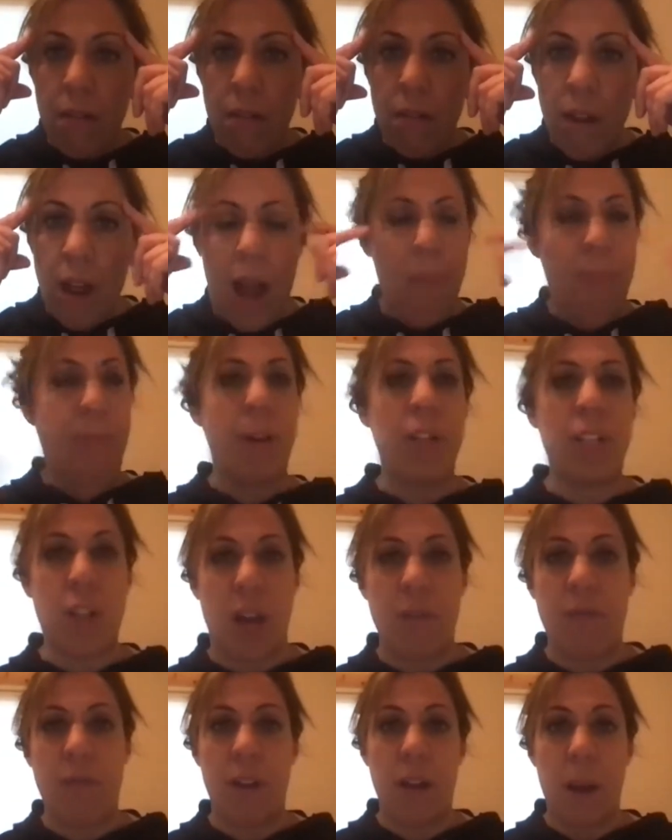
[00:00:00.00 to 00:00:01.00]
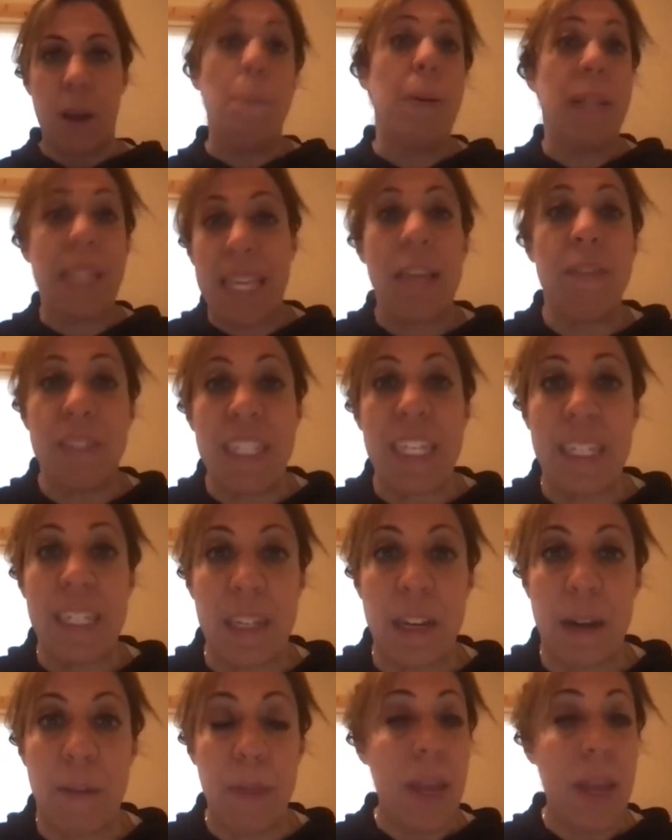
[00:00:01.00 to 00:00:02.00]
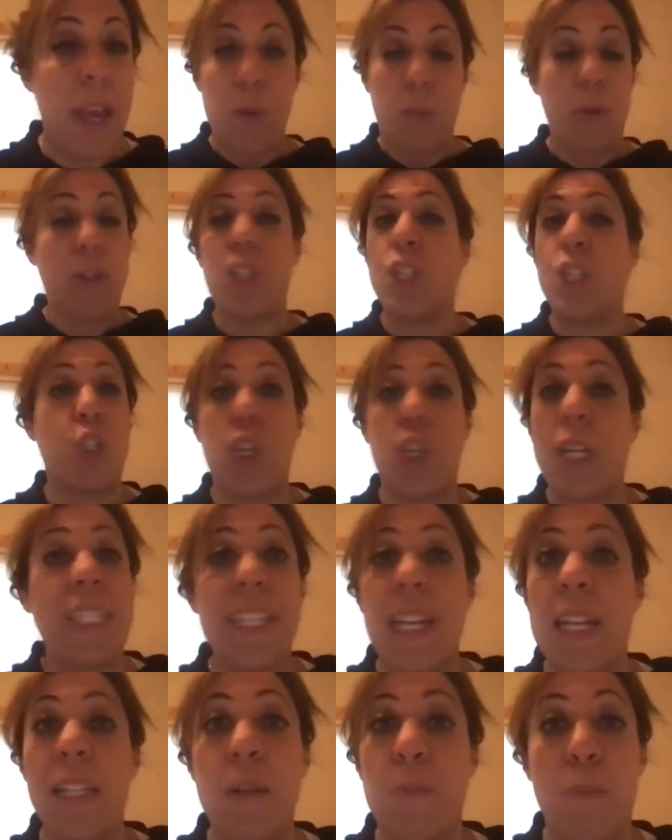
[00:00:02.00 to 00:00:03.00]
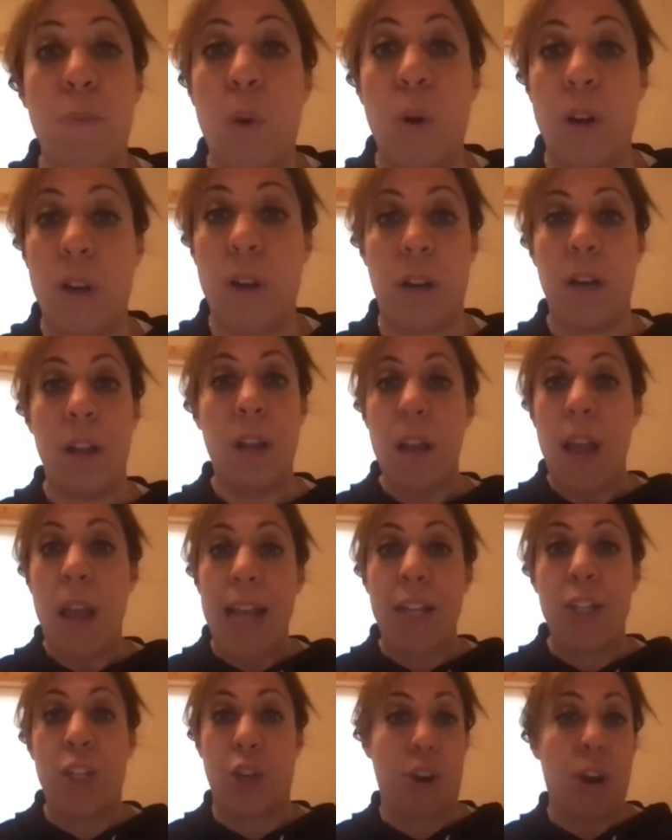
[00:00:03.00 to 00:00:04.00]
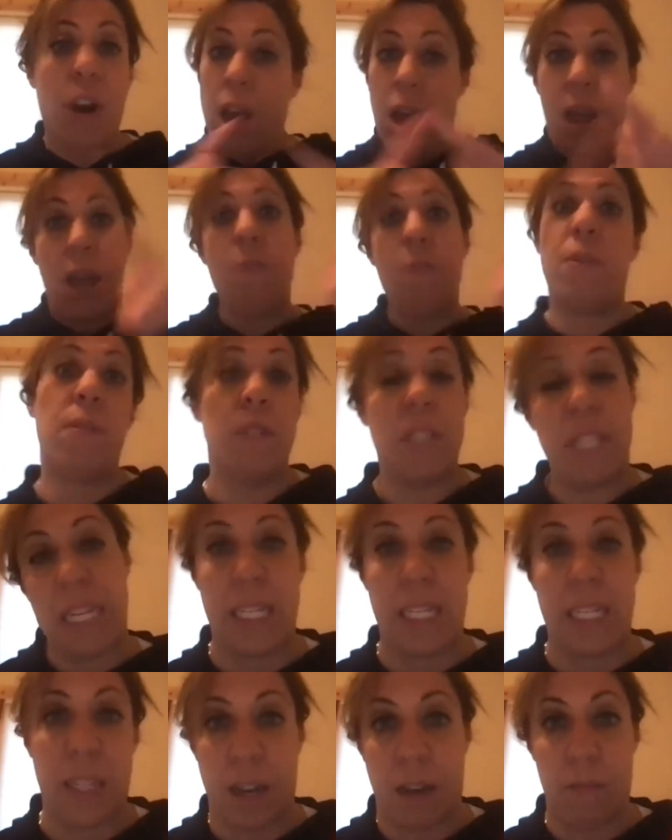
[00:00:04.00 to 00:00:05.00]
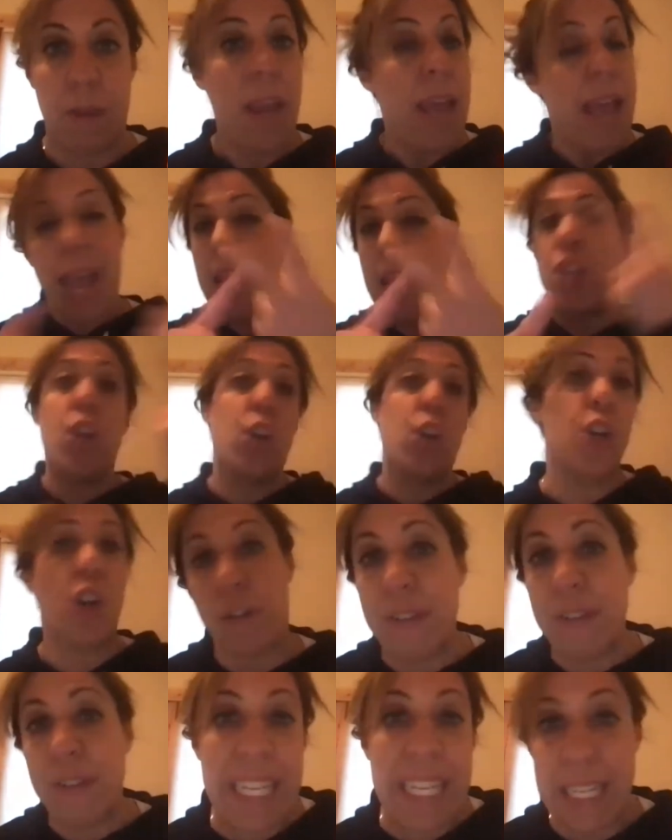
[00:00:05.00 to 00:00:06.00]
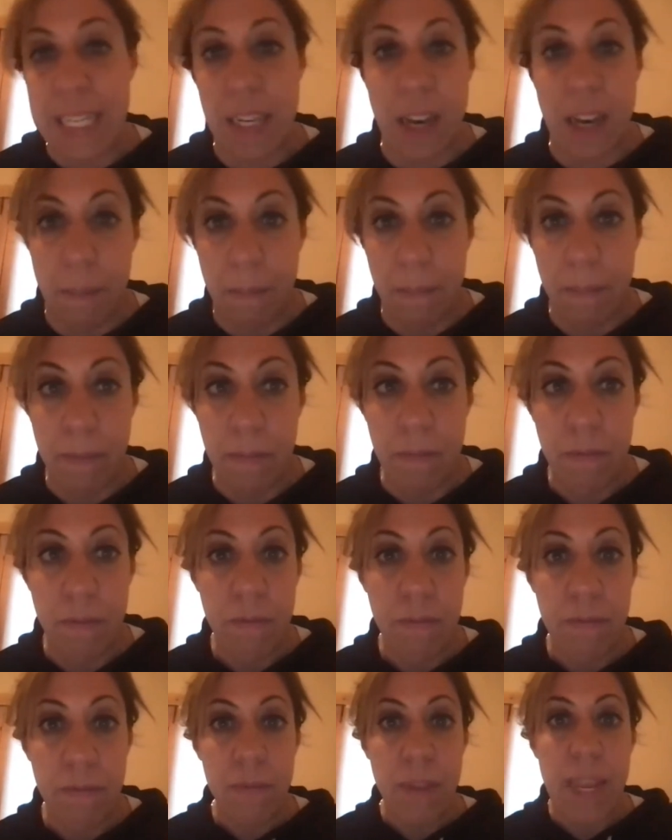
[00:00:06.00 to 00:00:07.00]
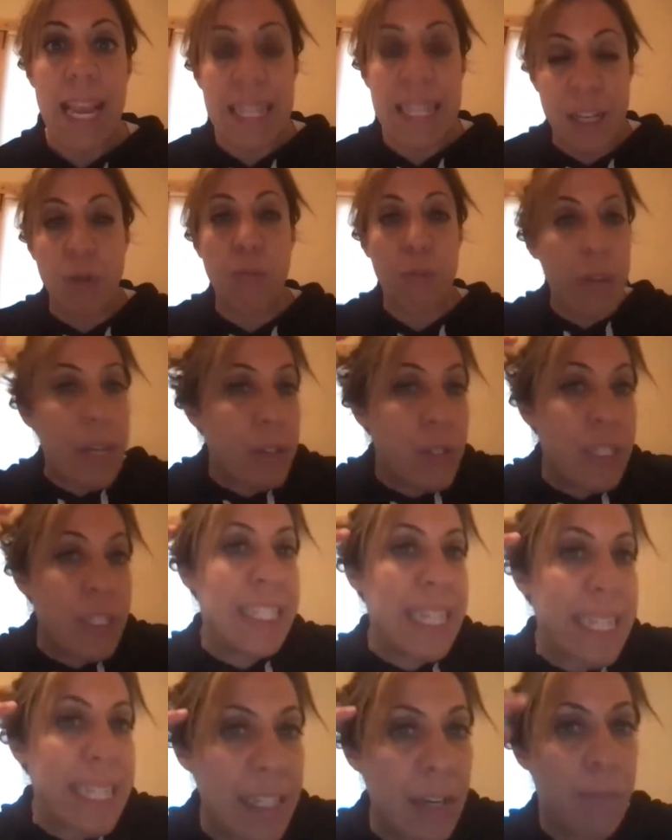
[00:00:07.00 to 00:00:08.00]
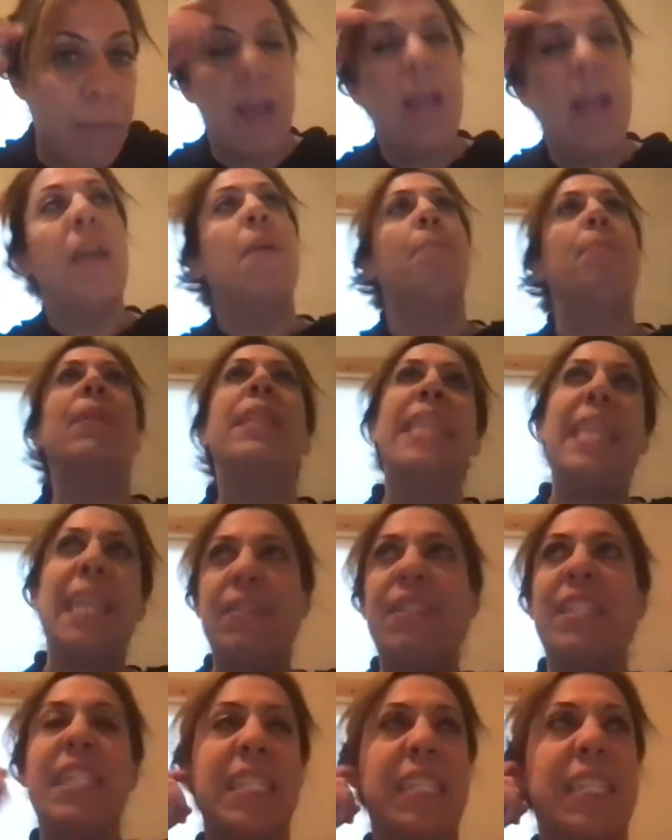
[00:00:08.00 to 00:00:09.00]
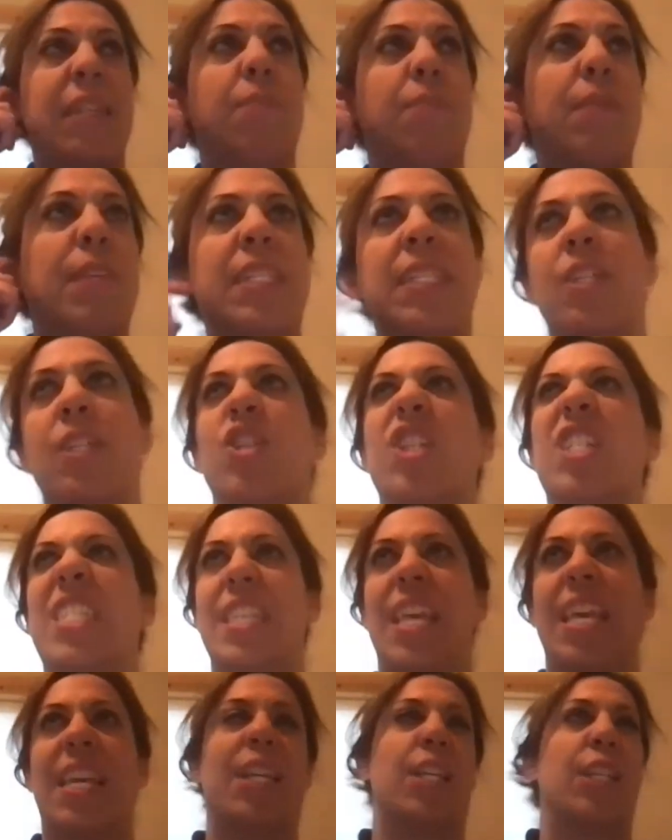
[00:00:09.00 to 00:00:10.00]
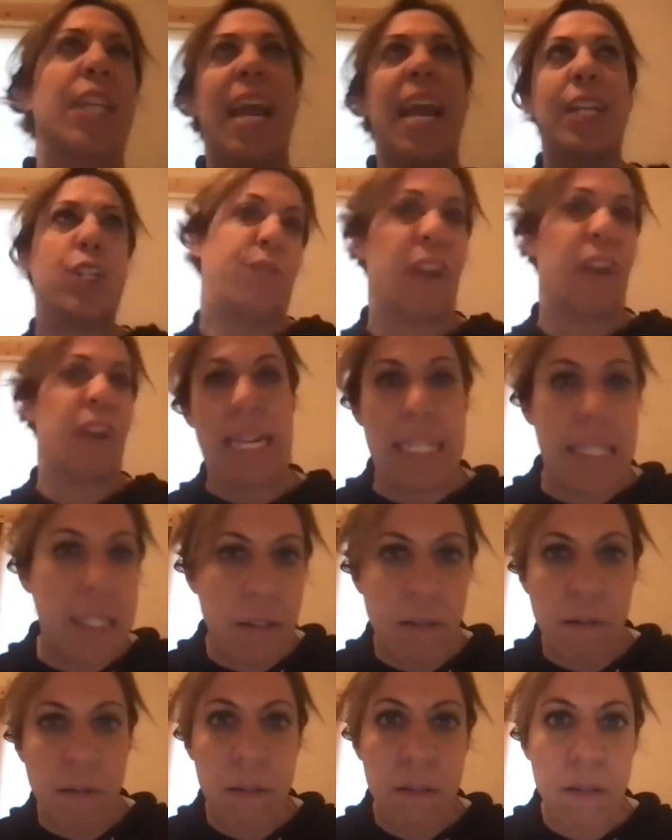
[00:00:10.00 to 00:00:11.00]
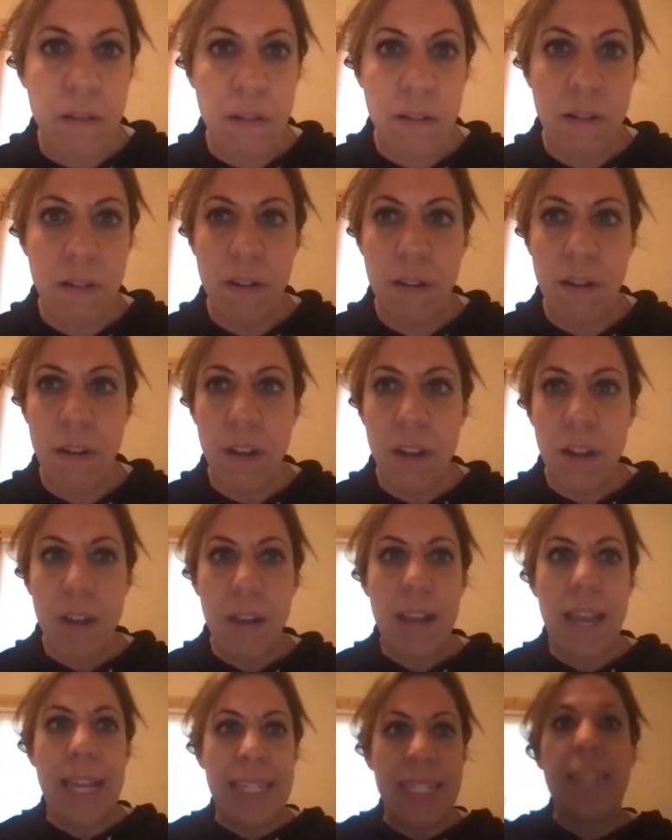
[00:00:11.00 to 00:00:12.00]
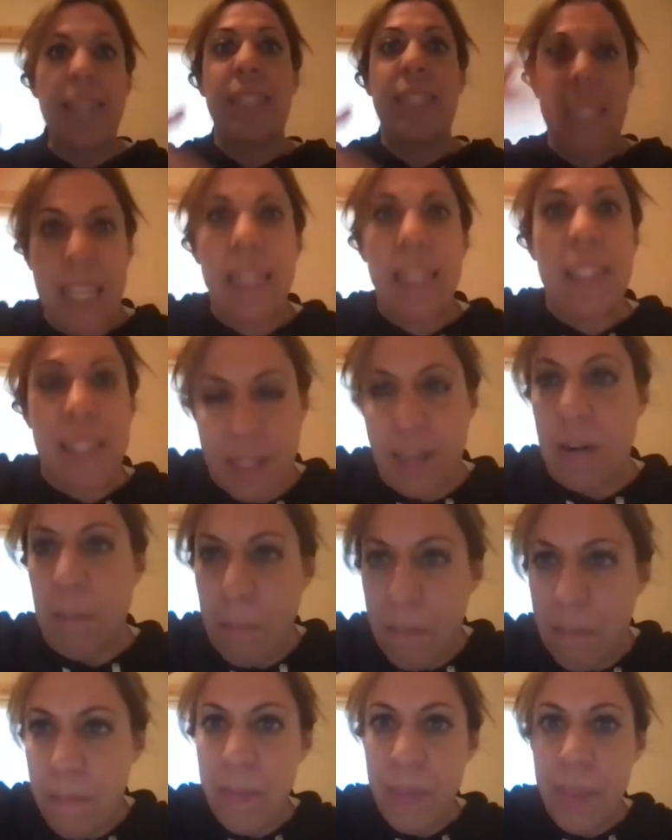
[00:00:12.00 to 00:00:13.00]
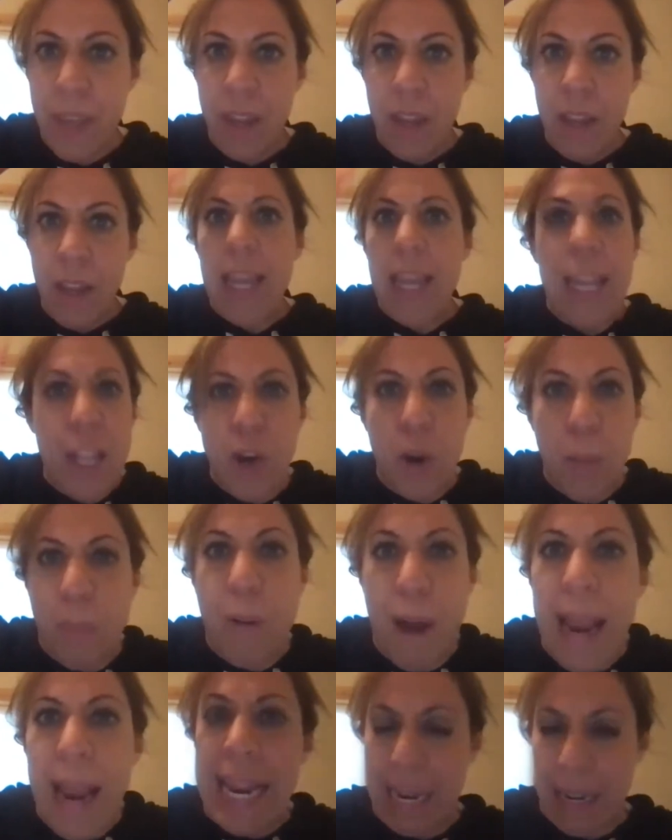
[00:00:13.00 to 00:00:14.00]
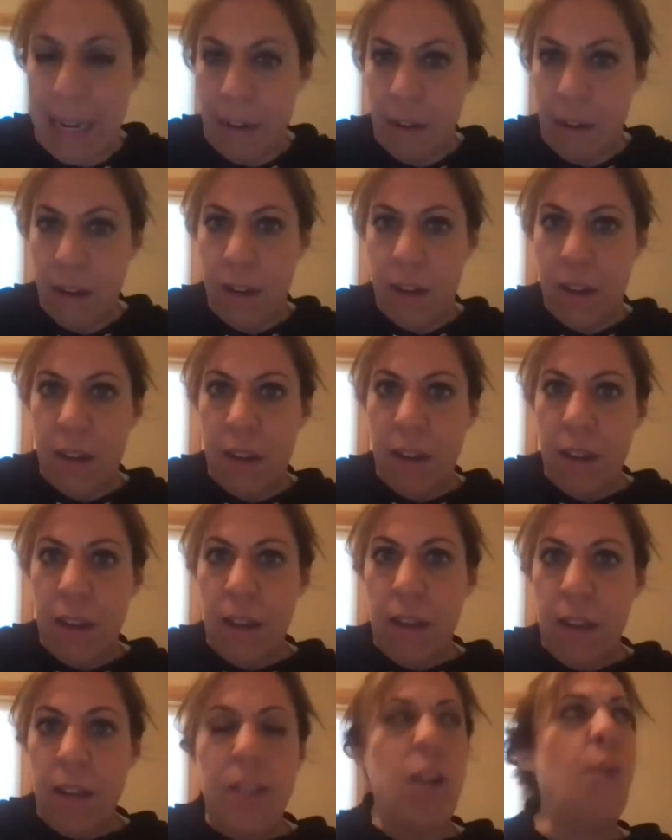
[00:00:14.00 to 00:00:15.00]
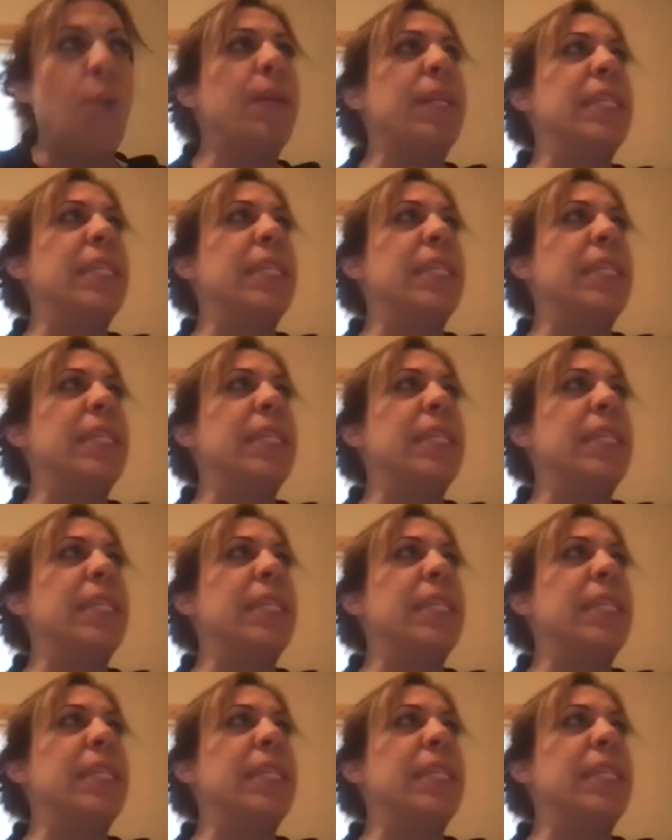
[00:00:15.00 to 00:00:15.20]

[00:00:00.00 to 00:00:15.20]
operates off a belief system, which is just as important as your immune system and your nervous system. It's a real system. Belief system isn't just like a catchphrase, it's a system in your brain. Nobody